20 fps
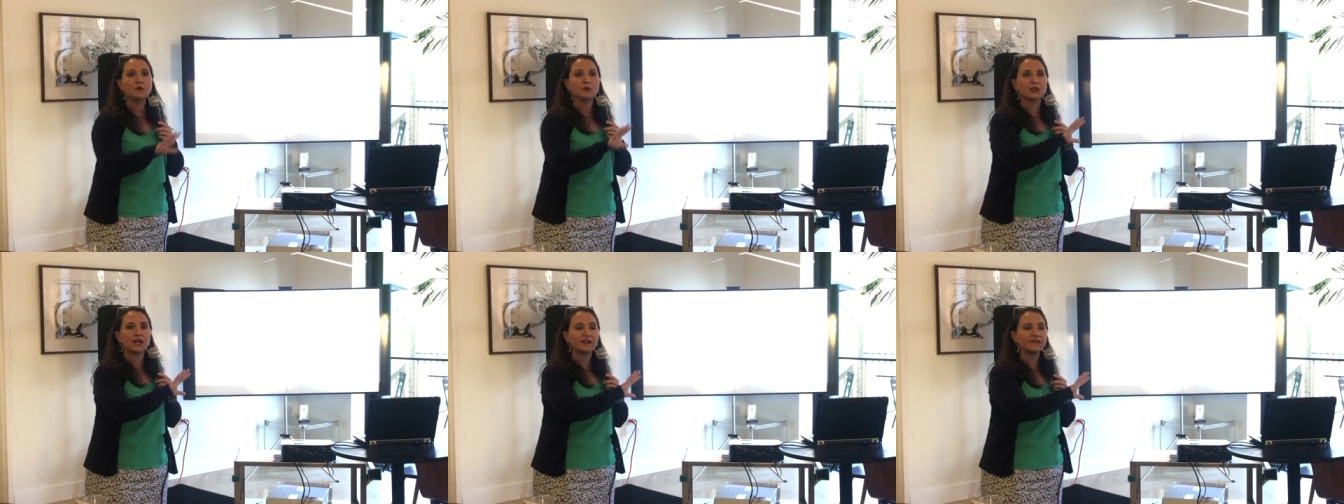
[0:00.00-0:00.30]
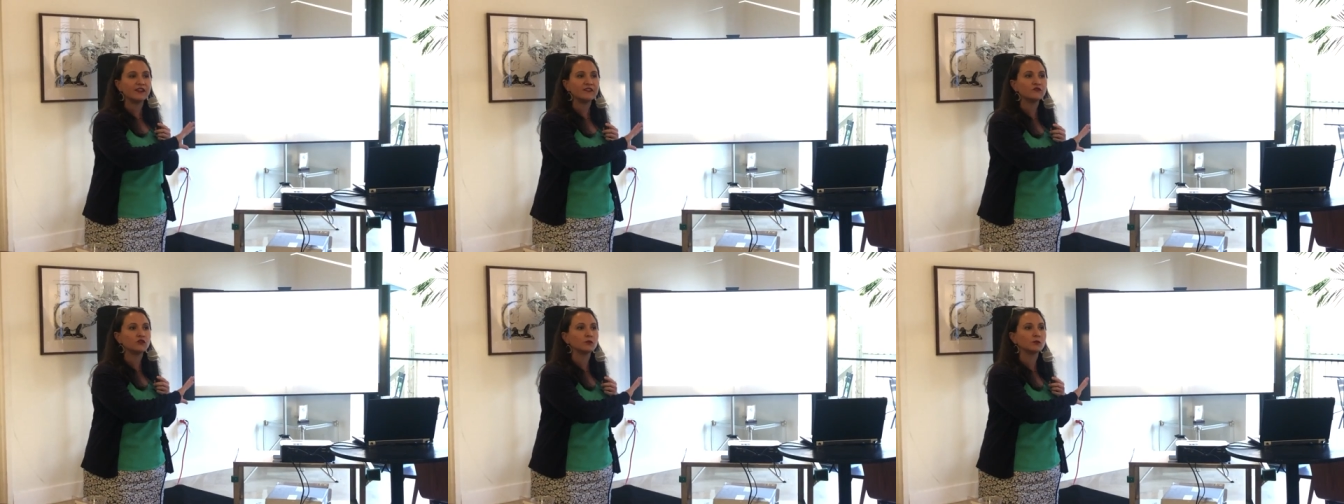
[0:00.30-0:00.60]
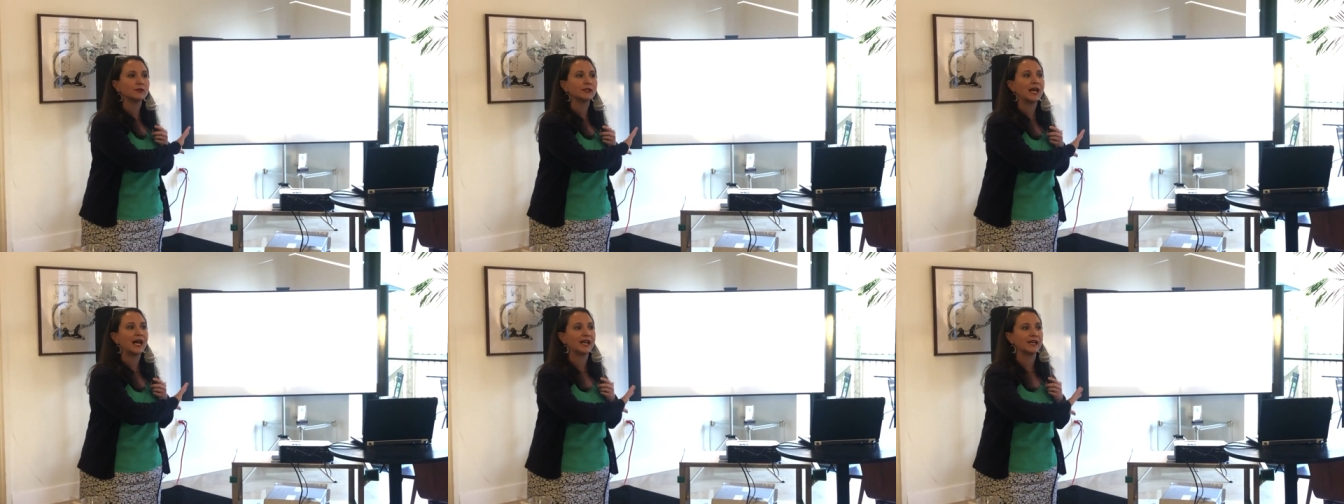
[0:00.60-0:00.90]
without having to
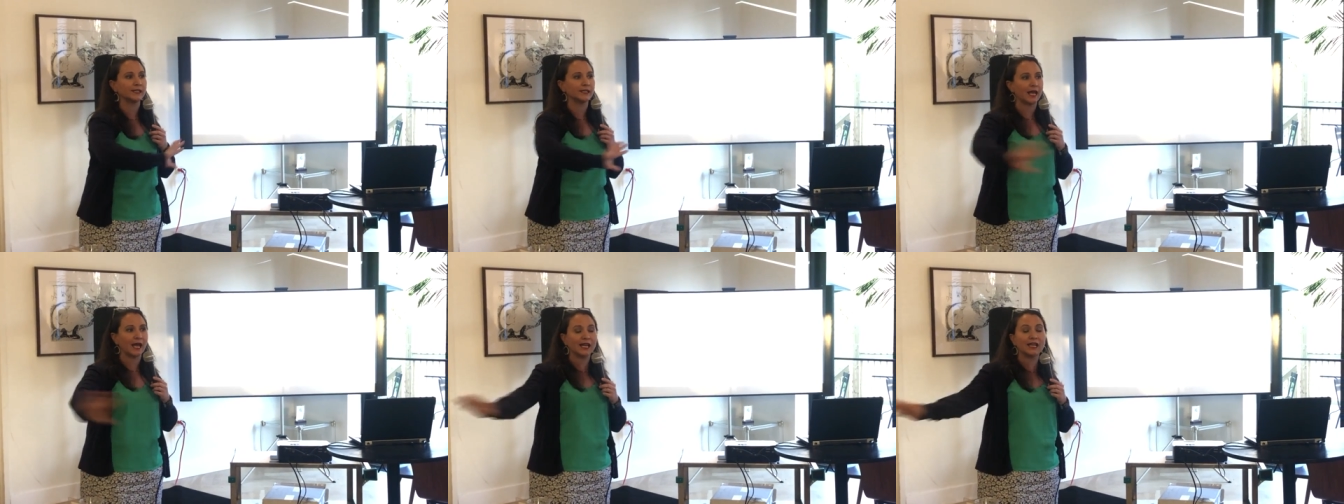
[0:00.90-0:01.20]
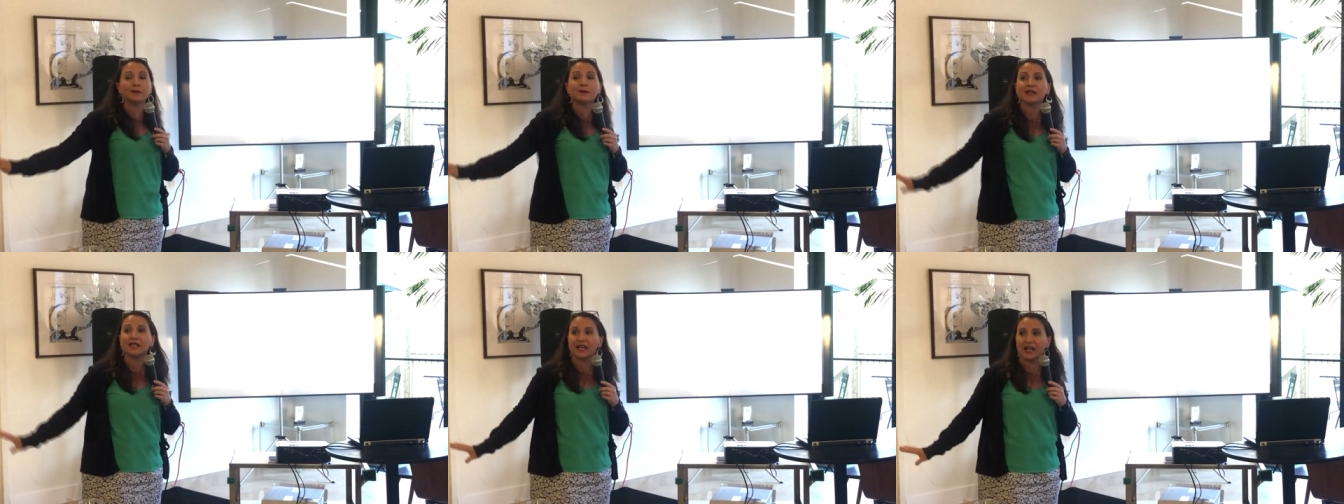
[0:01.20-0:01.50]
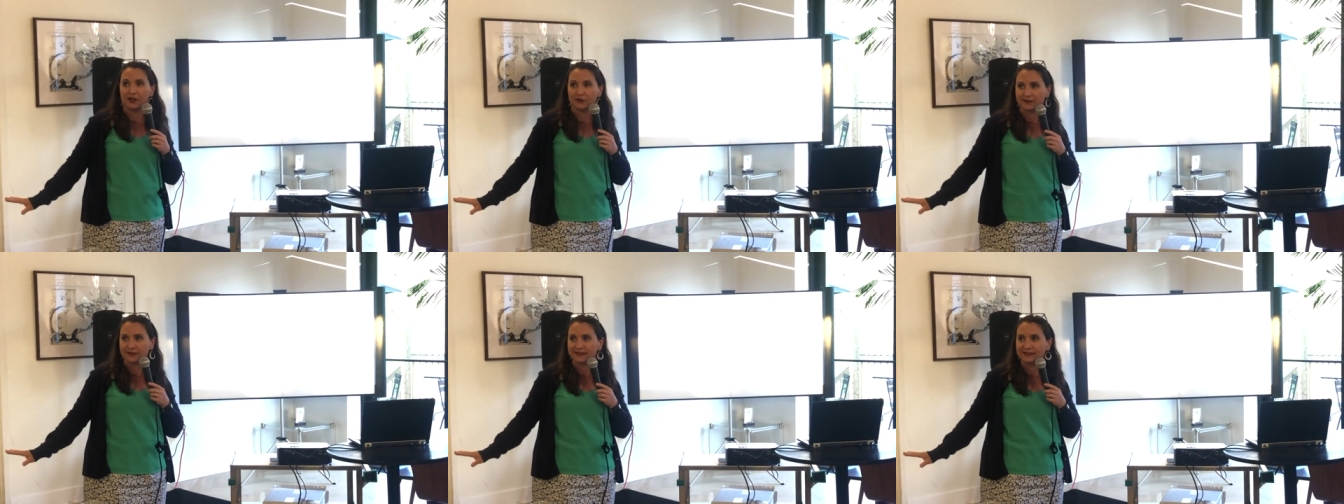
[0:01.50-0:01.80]
rely on anybody
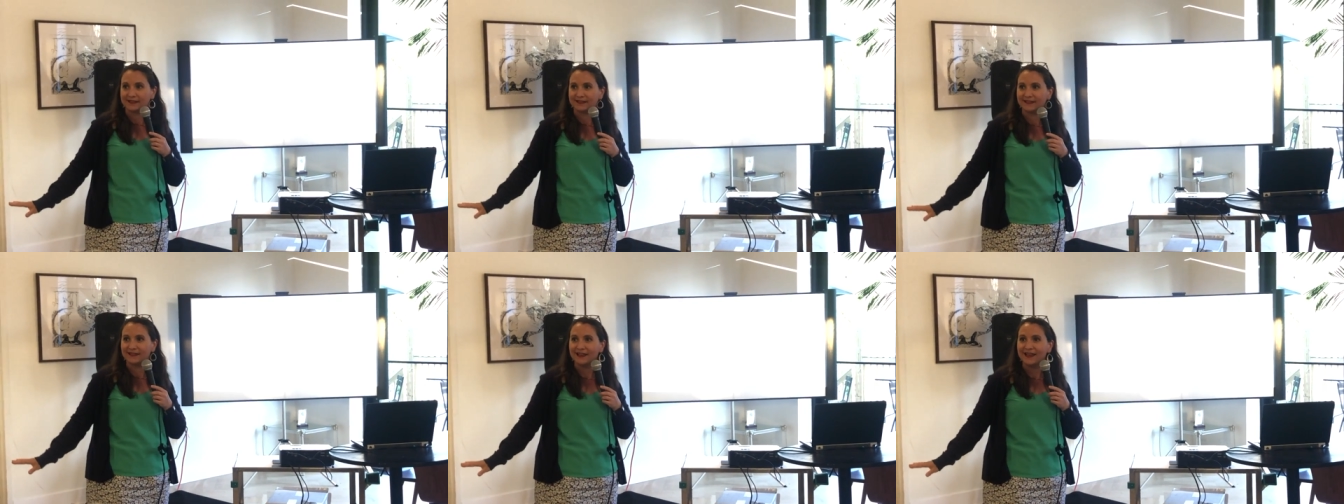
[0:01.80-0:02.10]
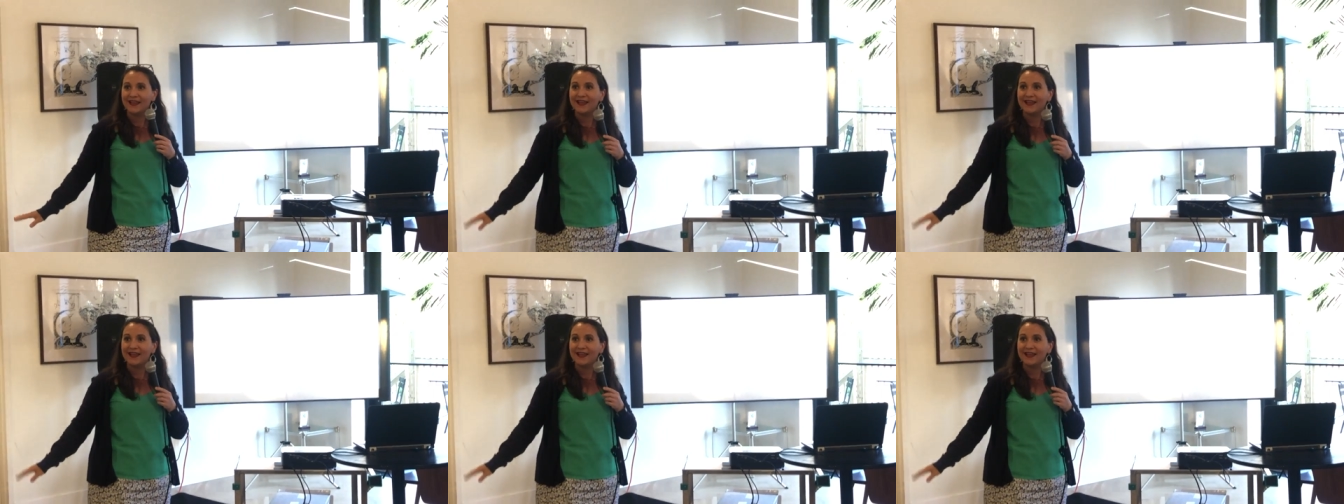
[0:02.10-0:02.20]
else.